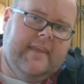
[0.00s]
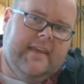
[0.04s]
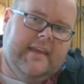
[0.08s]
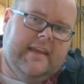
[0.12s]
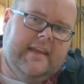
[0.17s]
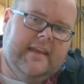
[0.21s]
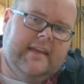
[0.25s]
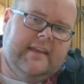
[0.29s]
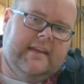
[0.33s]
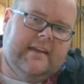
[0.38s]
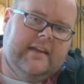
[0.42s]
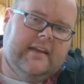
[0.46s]

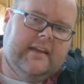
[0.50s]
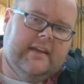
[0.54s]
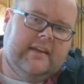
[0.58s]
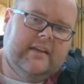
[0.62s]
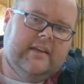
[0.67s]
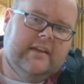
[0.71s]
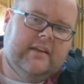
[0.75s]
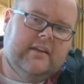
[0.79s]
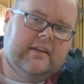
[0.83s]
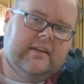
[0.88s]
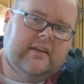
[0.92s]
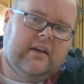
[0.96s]
then
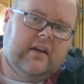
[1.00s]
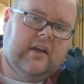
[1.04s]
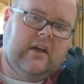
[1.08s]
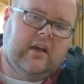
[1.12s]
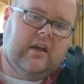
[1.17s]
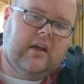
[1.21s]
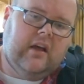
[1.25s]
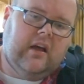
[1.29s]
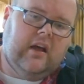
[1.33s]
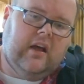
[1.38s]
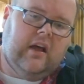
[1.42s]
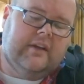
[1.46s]

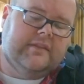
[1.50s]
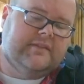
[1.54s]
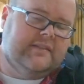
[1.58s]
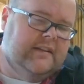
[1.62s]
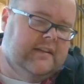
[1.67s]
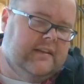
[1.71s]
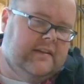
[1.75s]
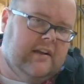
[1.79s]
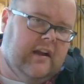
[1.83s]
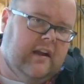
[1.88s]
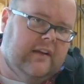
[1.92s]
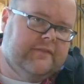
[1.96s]
I'll
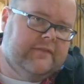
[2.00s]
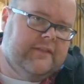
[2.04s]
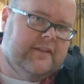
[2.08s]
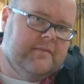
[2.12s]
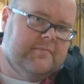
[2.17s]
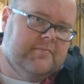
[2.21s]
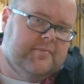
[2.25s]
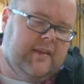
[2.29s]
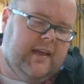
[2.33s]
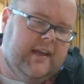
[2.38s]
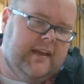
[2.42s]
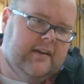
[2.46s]
send it off to the
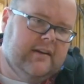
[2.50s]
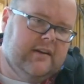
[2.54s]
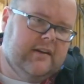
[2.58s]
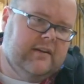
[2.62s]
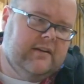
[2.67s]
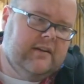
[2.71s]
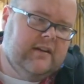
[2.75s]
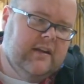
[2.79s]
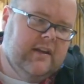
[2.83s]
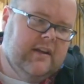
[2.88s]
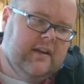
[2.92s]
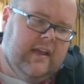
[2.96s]

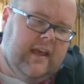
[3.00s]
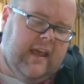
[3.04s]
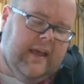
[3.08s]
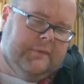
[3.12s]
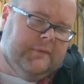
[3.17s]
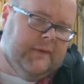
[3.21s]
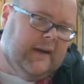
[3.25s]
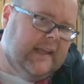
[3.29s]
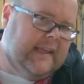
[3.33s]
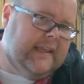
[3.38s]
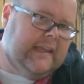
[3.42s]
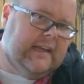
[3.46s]
plater, and
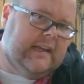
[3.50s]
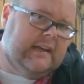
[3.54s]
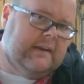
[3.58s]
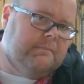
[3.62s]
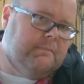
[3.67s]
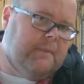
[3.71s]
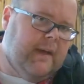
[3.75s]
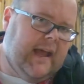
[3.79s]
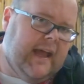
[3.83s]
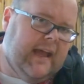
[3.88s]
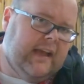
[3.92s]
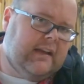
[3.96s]
when I get
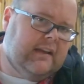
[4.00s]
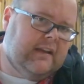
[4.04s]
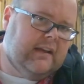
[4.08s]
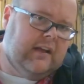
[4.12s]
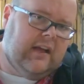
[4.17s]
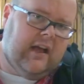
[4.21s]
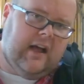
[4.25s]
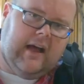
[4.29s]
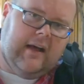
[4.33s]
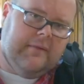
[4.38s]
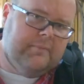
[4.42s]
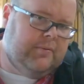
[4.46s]
it back,
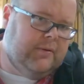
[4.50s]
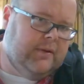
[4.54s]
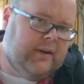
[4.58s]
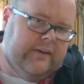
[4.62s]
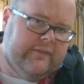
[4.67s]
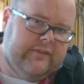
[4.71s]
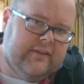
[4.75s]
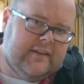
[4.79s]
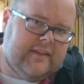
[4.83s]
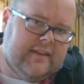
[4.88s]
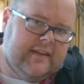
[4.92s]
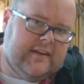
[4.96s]
I'll put
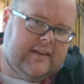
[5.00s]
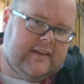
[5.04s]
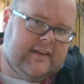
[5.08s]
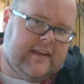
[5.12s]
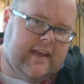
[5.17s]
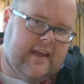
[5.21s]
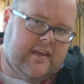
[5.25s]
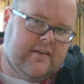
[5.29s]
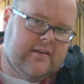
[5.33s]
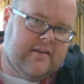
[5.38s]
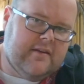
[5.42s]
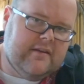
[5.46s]
everything
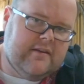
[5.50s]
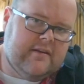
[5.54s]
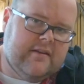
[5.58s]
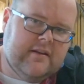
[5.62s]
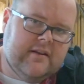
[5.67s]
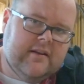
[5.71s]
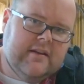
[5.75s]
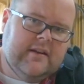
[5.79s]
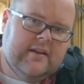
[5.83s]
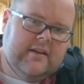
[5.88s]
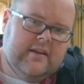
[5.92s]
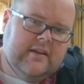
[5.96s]
together
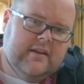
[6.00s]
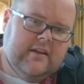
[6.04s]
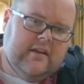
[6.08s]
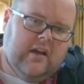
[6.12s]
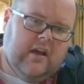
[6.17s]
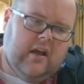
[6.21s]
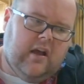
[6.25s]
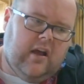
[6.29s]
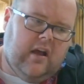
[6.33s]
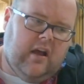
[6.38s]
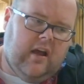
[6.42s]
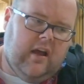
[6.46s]

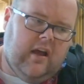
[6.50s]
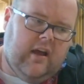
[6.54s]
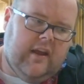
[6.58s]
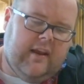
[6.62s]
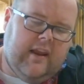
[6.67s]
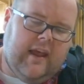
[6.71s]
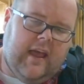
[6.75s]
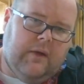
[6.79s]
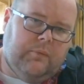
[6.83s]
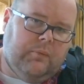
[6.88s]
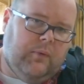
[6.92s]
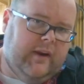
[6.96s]
on
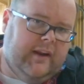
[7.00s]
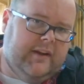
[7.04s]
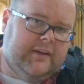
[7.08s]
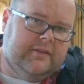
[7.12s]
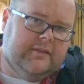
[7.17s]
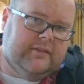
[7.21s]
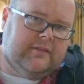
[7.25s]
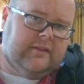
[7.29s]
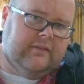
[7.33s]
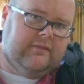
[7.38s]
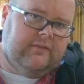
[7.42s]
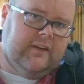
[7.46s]
what it
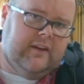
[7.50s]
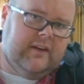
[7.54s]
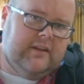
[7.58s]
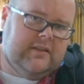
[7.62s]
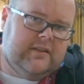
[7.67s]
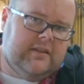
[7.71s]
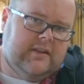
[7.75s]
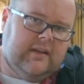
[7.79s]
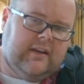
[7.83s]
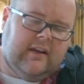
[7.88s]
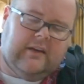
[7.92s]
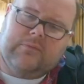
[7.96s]
took to
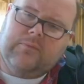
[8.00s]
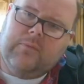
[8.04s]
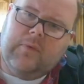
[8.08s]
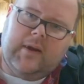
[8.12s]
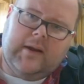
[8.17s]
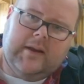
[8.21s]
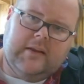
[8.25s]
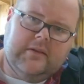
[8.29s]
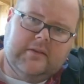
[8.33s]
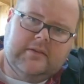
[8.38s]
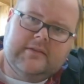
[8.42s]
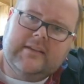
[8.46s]
finish it and
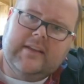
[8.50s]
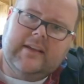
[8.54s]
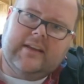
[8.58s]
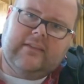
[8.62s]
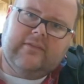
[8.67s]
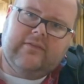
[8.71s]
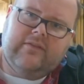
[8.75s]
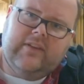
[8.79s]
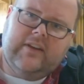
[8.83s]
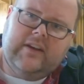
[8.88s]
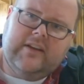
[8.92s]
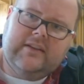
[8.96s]
what it looks
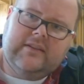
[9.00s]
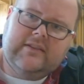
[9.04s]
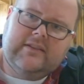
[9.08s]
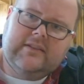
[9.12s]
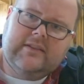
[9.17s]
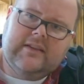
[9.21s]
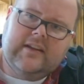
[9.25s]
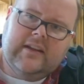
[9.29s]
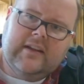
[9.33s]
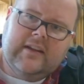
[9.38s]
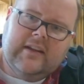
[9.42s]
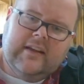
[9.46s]
like
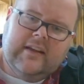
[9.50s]
finished,